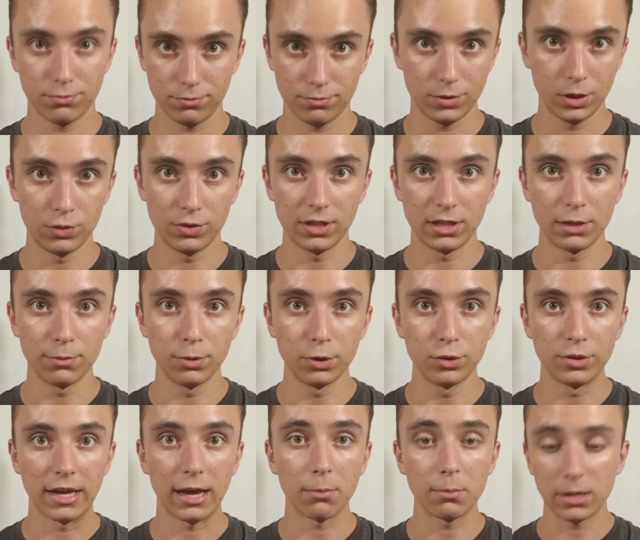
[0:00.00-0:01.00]
using the blue
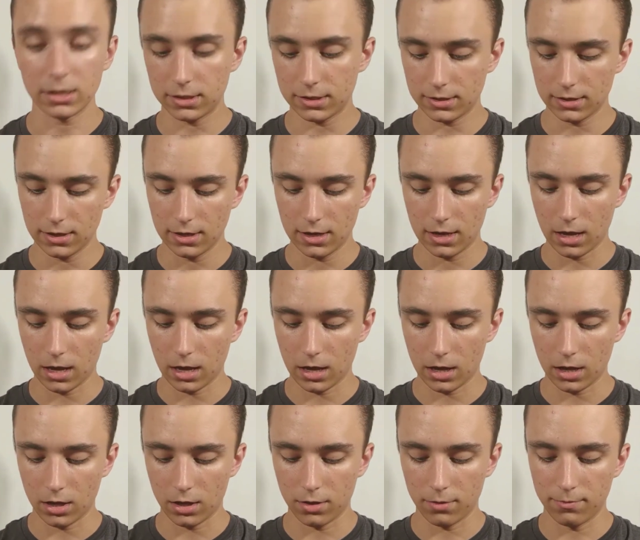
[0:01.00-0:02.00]
downbeats.
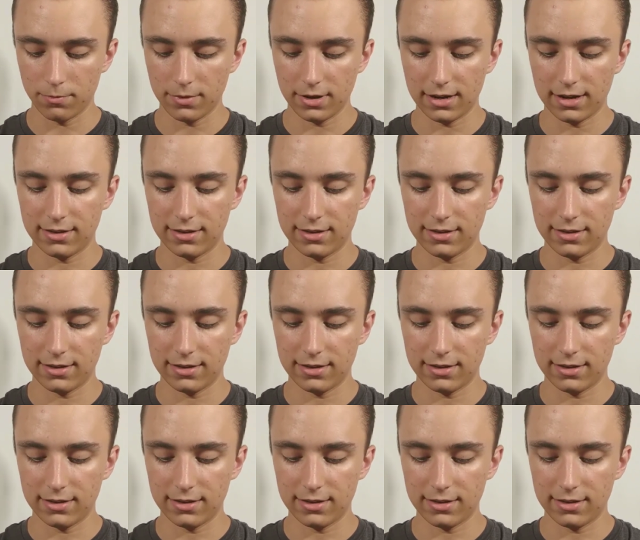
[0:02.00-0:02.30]
And